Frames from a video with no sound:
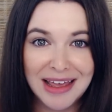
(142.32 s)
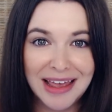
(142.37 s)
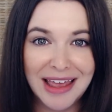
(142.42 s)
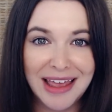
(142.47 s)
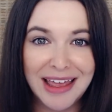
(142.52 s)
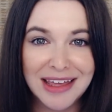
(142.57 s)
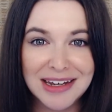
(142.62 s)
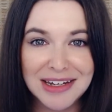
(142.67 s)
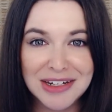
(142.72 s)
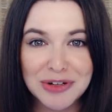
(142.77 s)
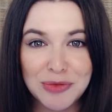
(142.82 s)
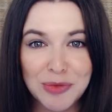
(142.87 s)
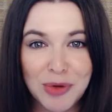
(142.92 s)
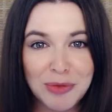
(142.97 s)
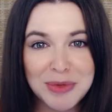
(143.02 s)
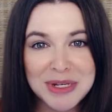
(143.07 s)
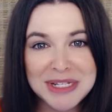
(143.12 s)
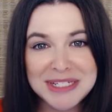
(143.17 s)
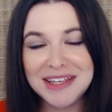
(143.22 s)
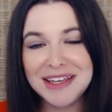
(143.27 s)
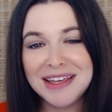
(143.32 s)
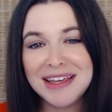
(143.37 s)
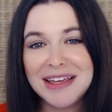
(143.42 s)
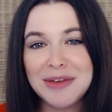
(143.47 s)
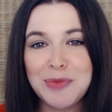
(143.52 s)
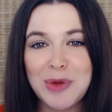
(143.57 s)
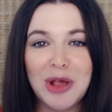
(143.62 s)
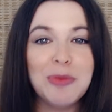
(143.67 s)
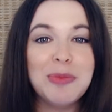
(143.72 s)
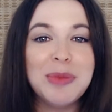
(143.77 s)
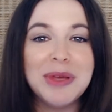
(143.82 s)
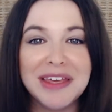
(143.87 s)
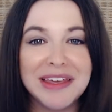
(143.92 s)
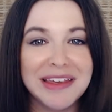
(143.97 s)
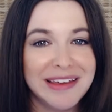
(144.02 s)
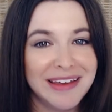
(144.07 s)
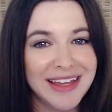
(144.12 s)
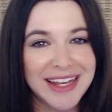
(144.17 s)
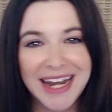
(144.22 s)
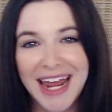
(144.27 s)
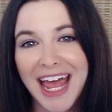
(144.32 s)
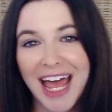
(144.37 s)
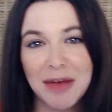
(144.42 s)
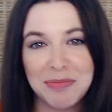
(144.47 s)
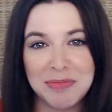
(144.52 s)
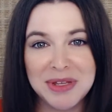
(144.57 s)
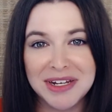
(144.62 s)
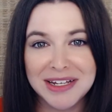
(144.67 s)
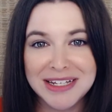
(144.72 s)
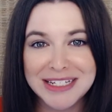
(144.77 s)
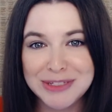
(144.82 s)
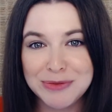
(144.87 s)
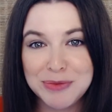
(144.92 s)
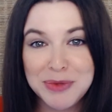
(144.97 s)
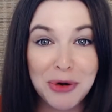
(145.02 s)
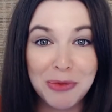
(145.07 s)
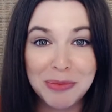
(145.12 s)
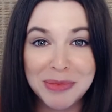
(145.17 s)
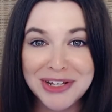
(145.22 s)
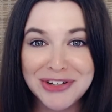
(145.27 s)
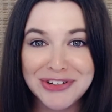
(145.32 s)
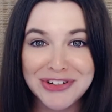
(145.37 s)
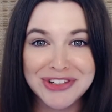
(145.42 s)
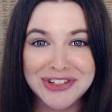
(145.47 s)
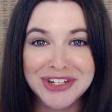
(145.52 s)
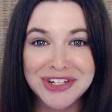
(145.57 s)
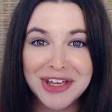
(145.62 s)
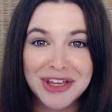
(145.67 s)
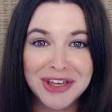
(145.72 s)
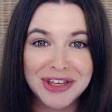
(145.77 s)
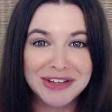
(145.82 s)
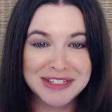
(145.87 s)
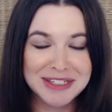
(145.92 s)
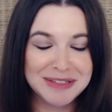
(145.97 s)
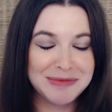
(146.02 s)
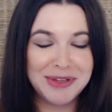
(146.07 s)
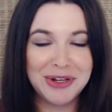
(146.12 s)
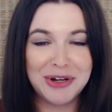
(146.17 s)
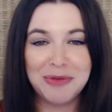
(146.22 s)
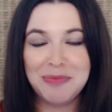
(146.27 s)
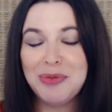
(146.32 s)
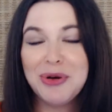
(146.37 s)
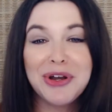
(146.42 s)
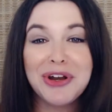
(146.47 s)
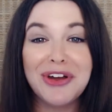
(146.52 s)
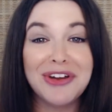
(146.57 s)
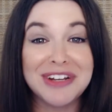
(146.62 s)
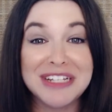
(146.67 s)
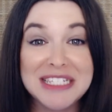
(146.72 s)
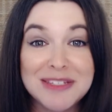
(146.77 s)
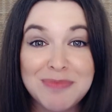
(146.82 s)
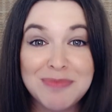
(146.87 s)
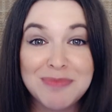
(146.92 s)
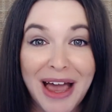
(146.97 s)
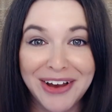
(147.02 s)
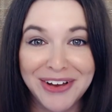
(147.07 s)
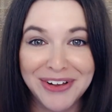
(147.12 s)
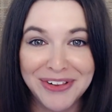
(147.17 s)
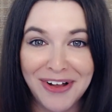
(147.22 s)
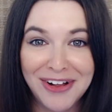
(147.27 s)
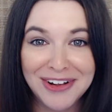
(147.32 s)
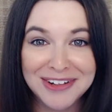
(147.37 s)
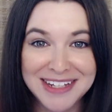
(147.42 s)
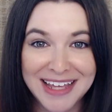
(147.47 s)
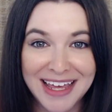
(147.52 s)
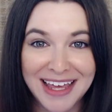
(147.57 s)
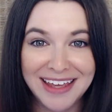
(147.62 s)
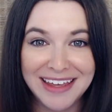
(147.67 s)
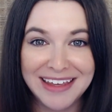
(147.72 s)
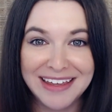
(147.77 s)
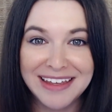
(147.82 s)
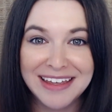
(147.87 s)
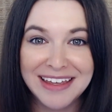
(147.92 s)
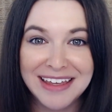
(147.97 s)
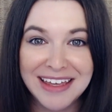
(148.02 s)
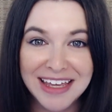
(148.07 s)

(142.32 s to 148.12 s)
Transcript: And when we say well being and happiness, we don't mean just, you know, putting on a smile all day.